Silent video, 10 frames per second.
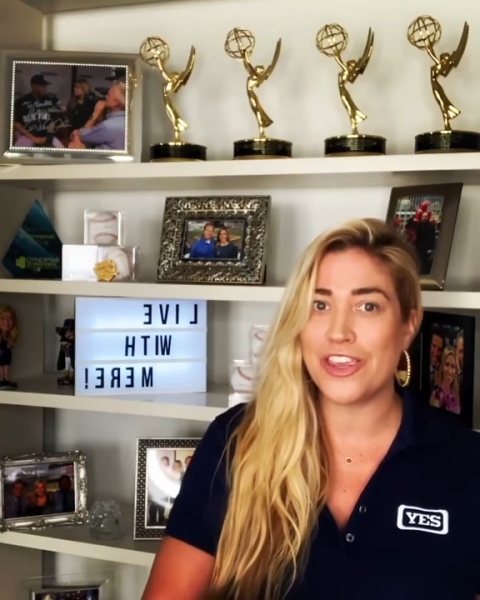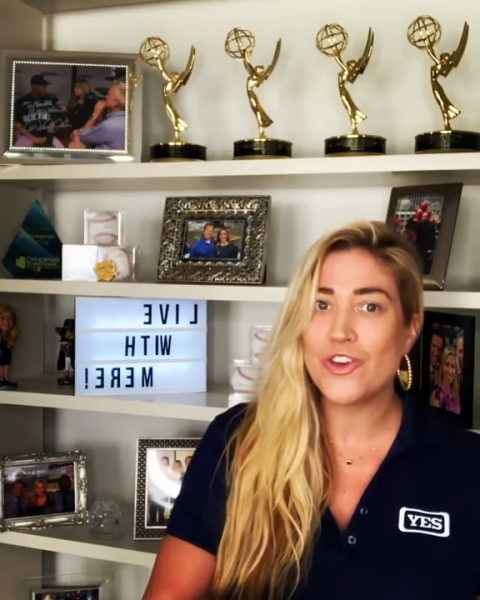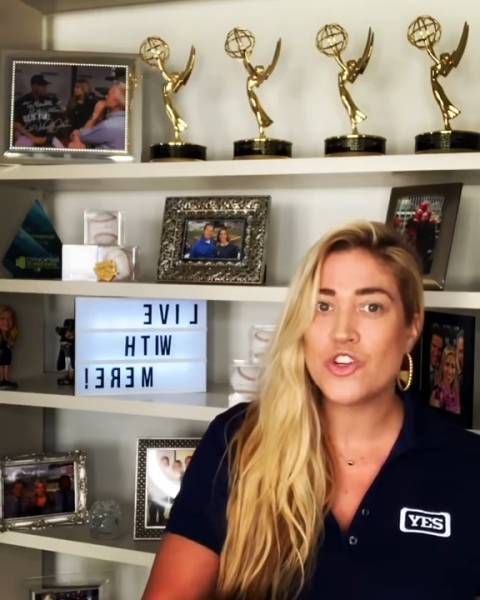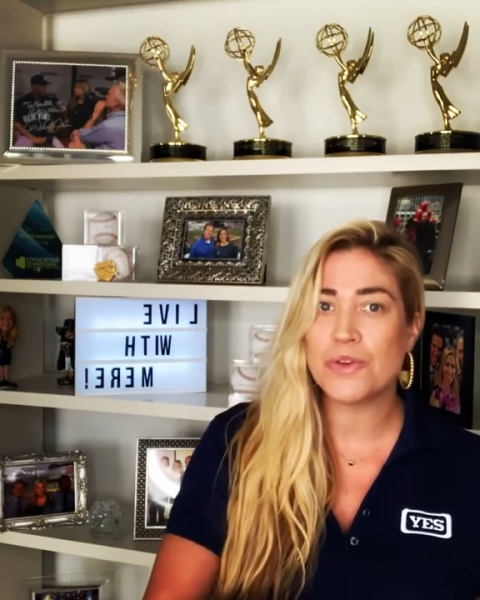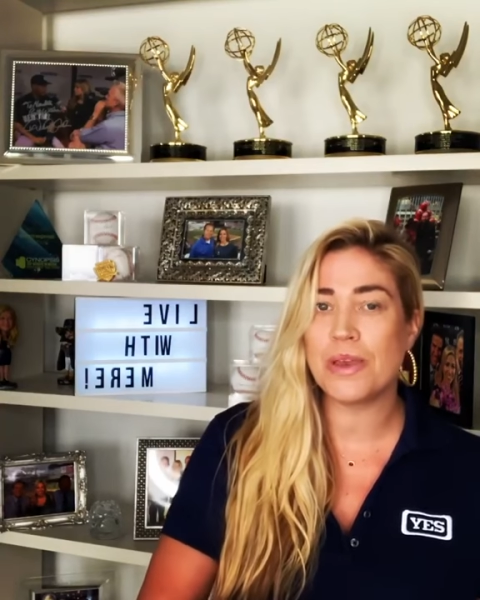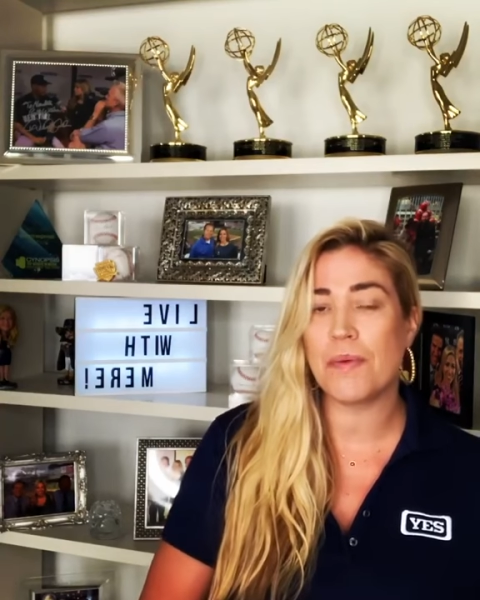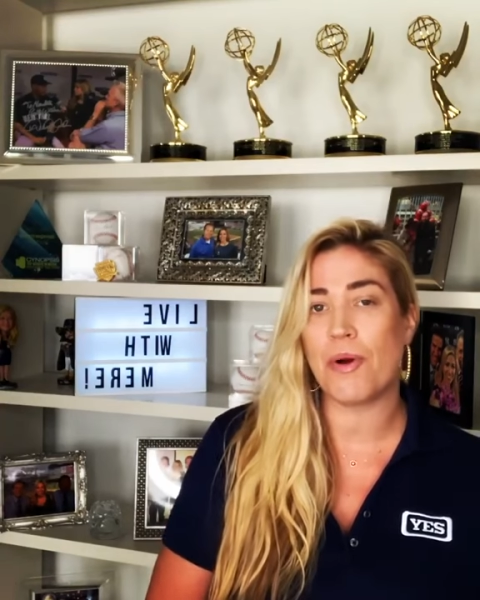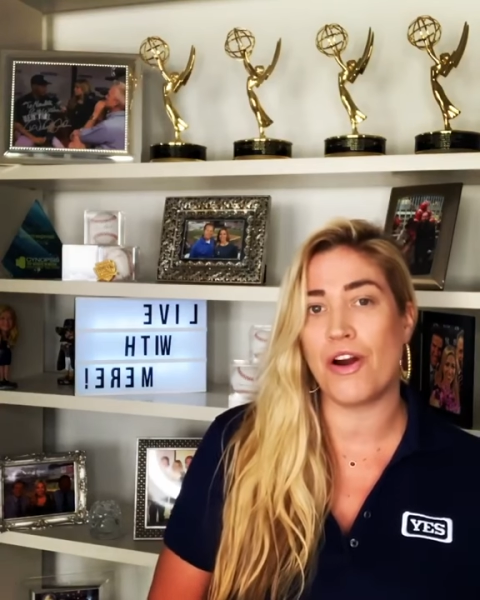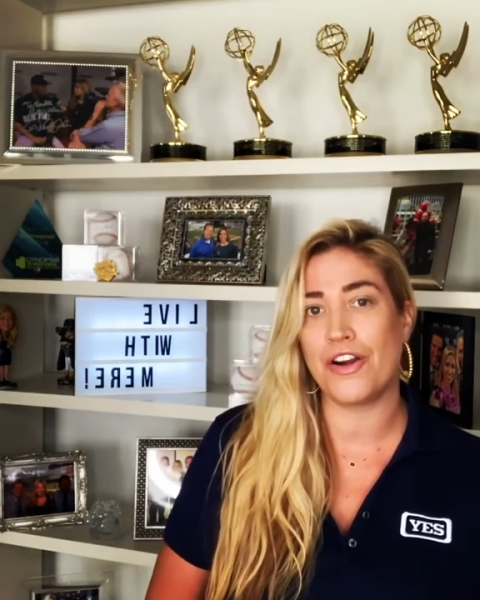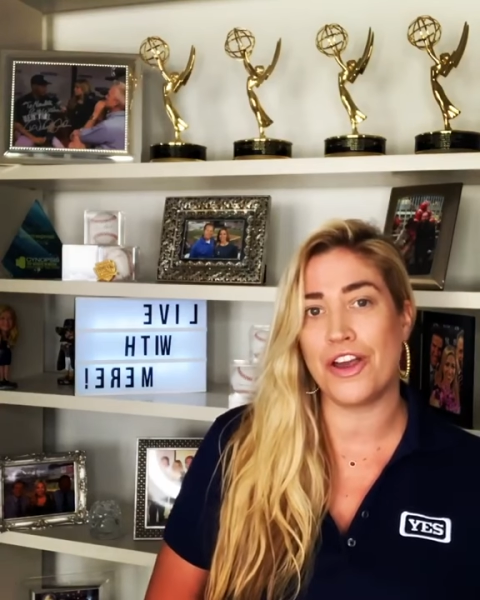you should be a
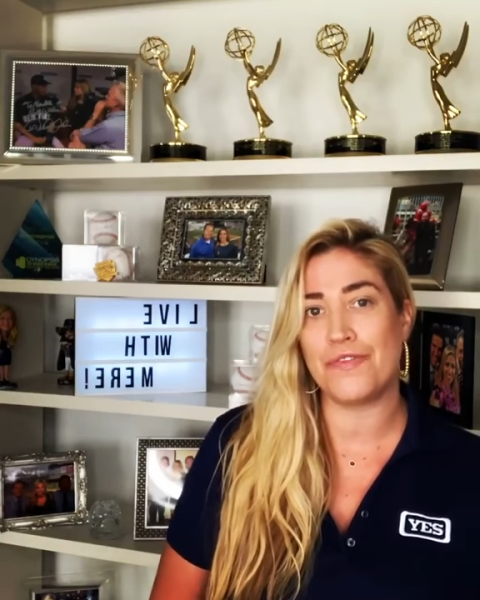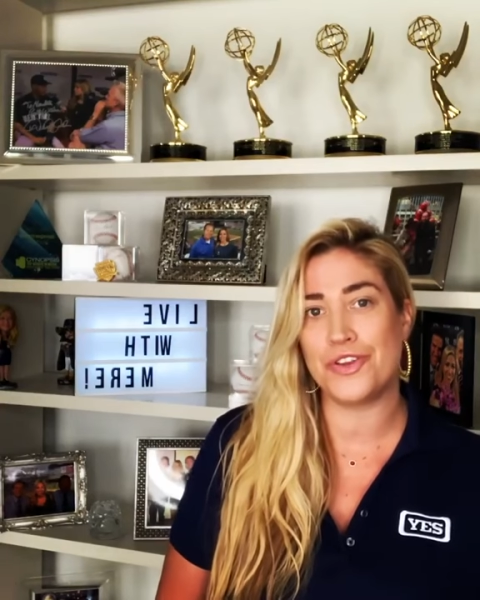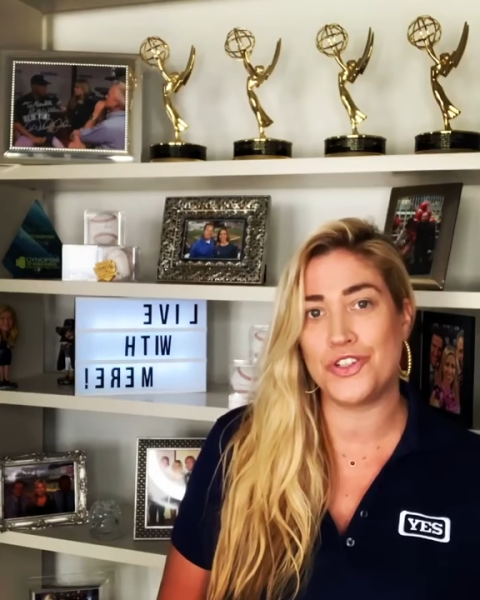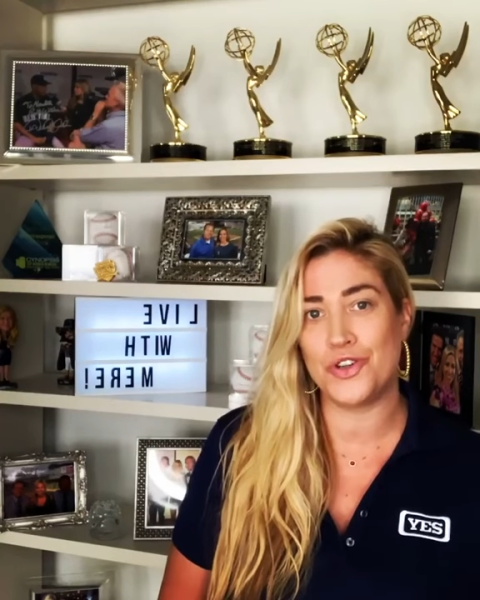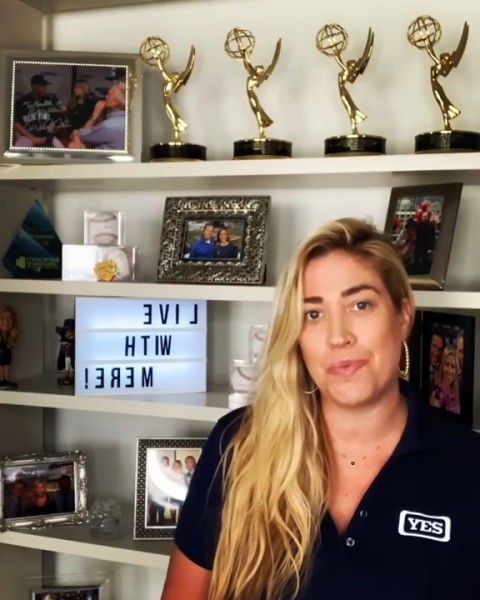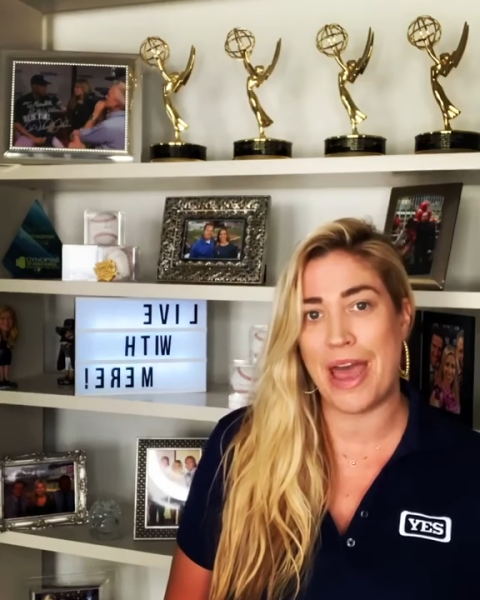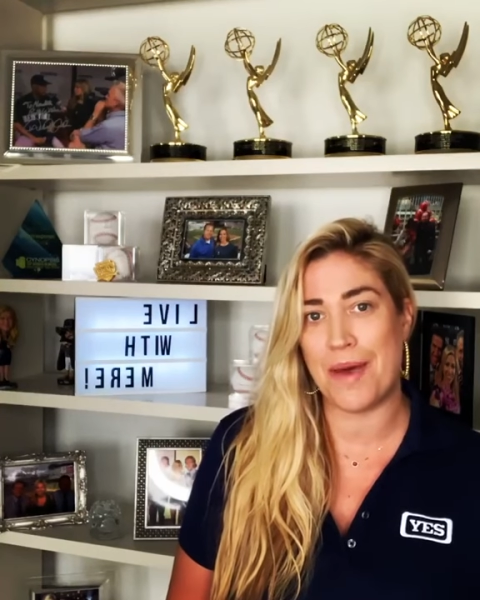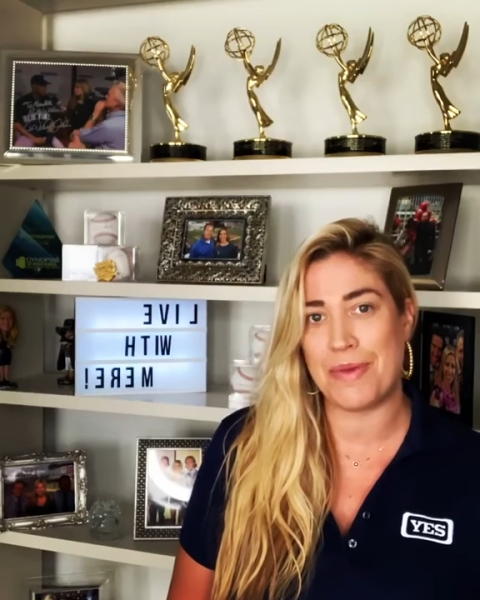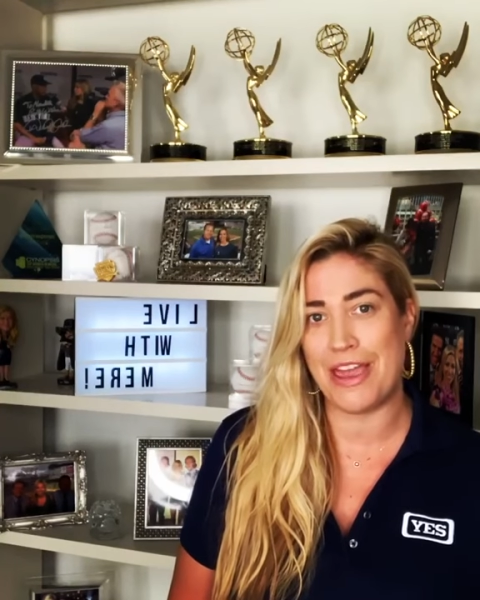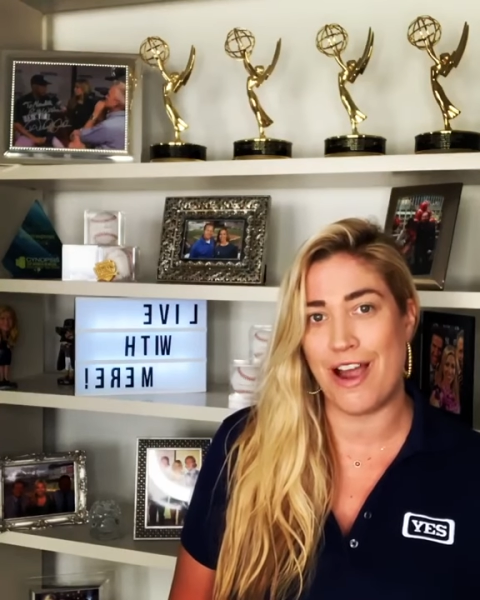part of the Zoom
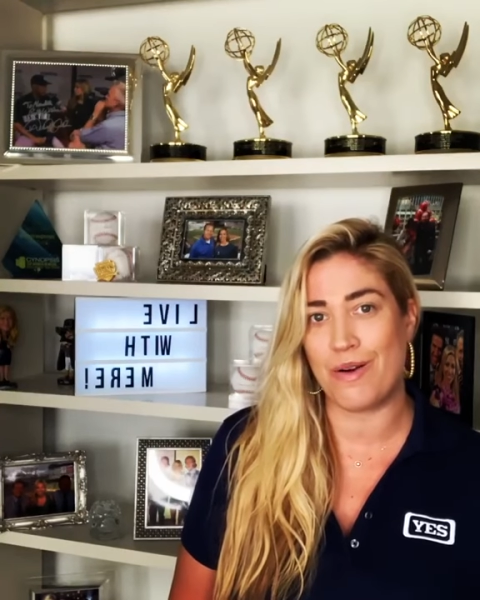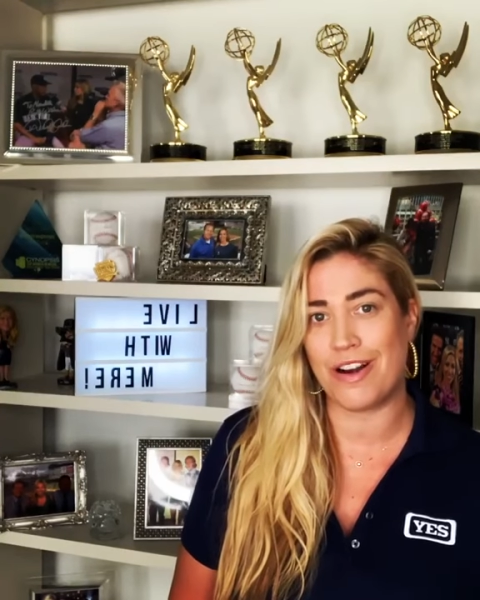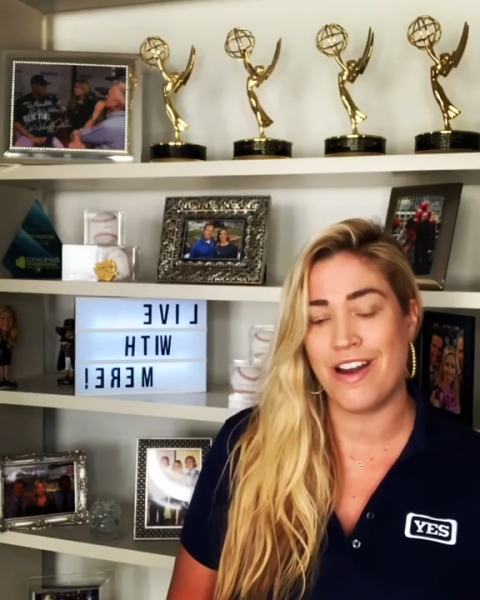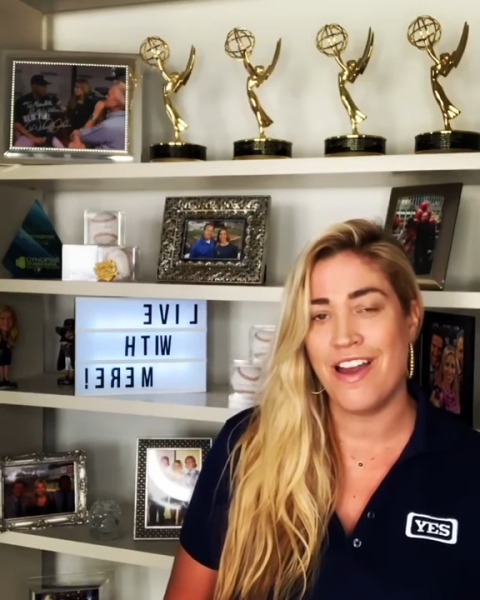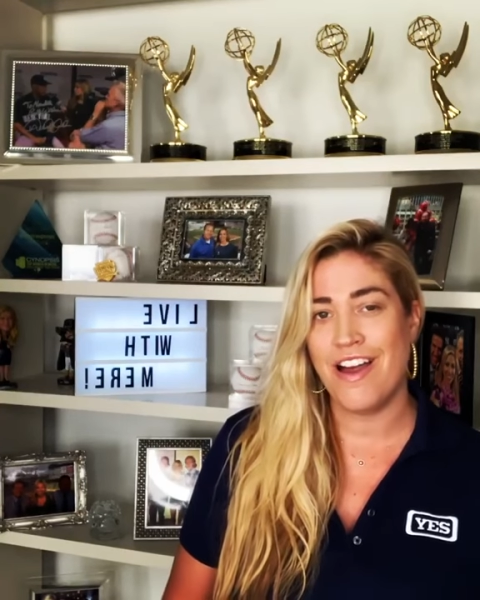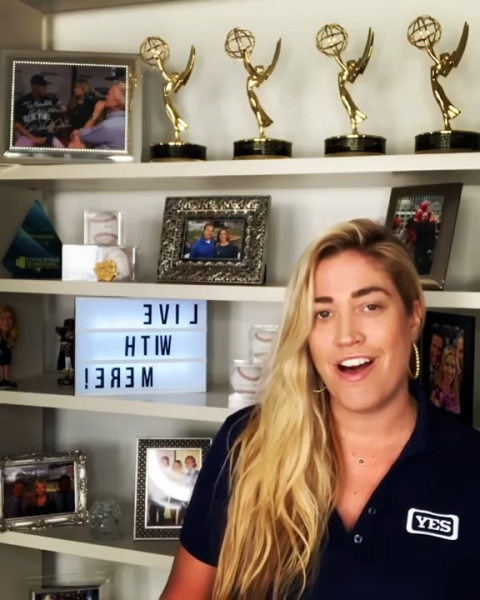happy hour.